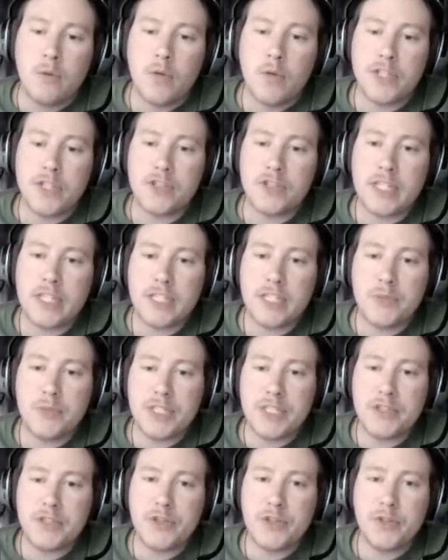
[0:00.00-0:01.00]
Which
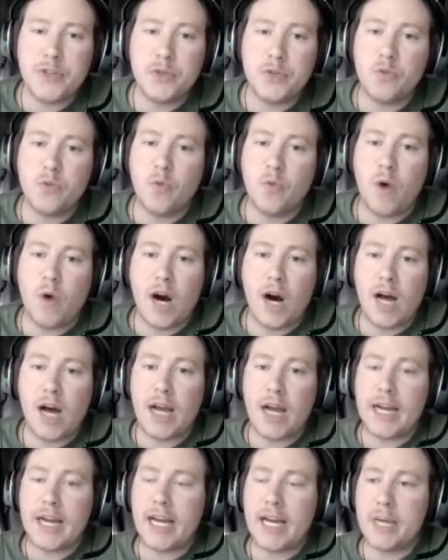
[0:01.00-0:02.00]
leads me to
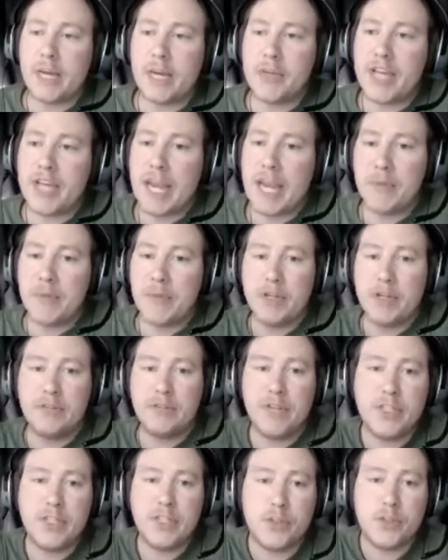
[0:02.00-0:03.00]
why I became an
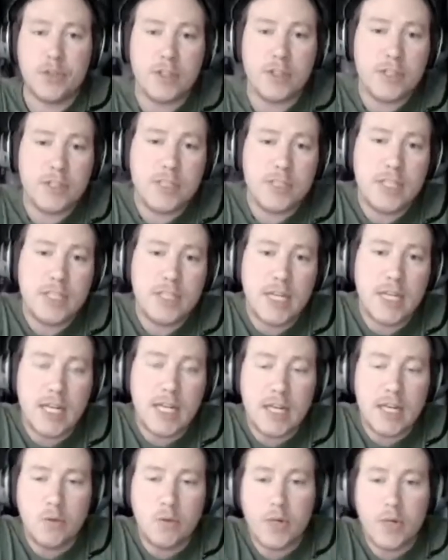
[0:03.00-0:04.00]
adventurer.
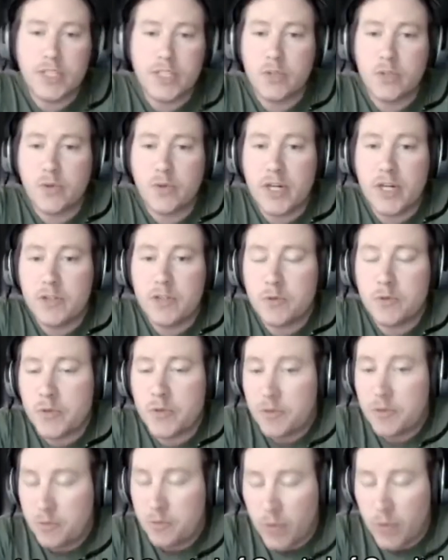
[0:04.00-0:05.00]
Uh, once the rail-
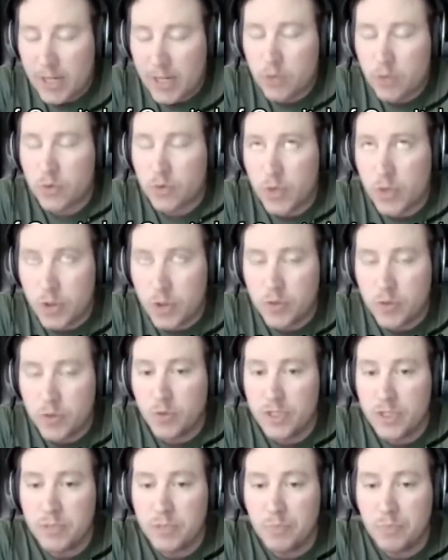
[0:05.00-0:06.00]
railroad
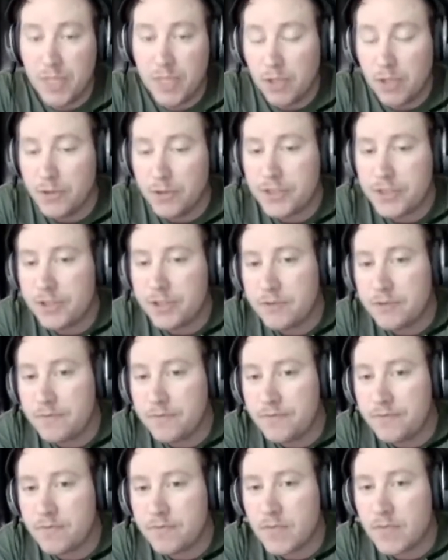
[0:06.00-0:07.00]
was built,
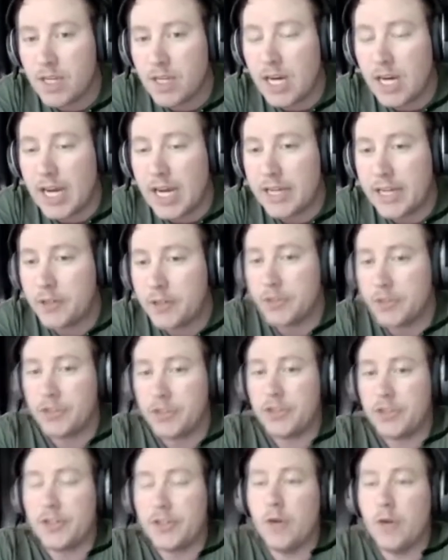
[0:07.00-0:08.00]
I couldn't
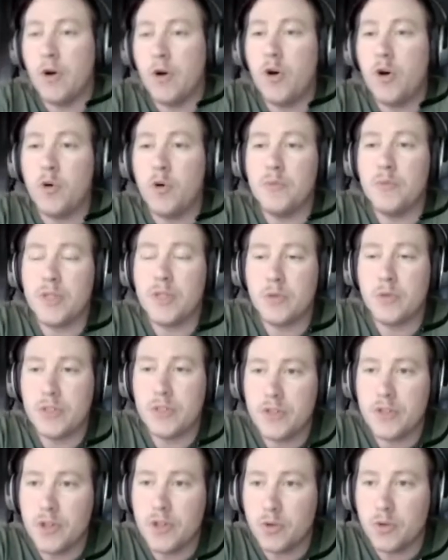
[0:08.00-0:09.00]
just go home. There
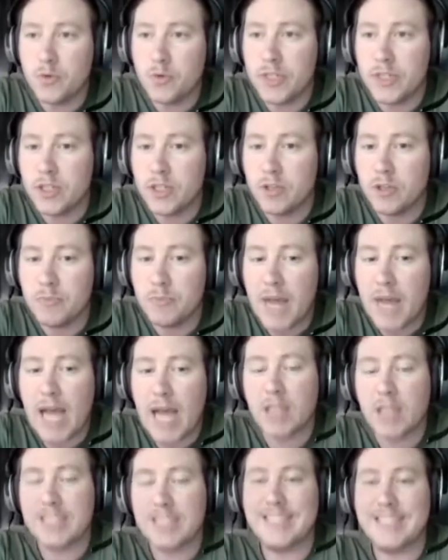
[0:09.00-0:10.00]
was no real
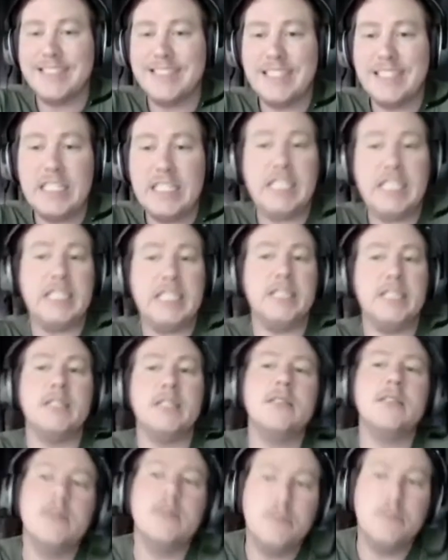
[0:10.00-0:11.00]
paladin need
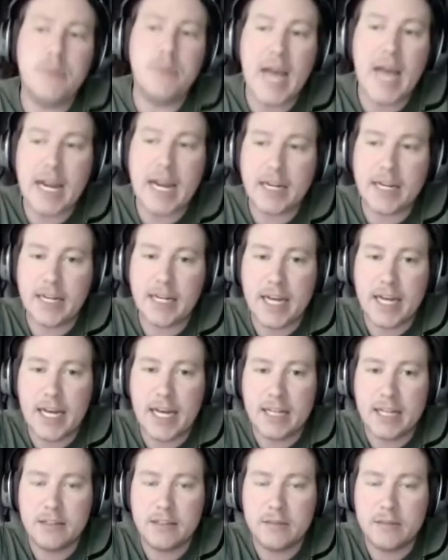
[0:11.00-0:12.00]
back
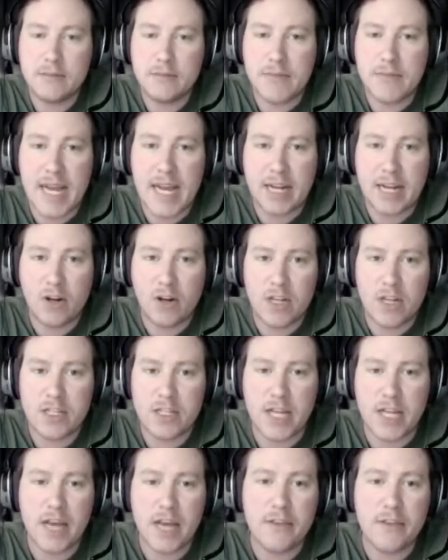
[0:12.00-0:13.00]
uh, back in
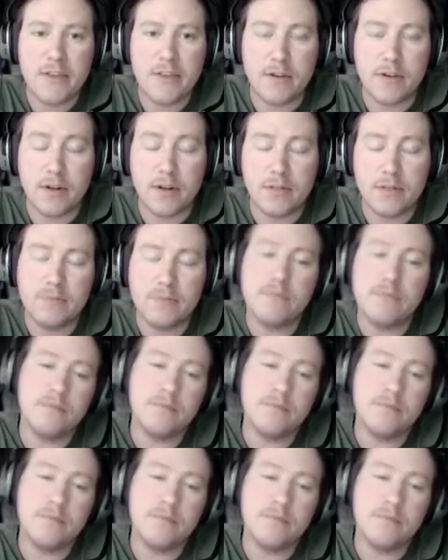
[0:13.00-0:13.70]
Ostath or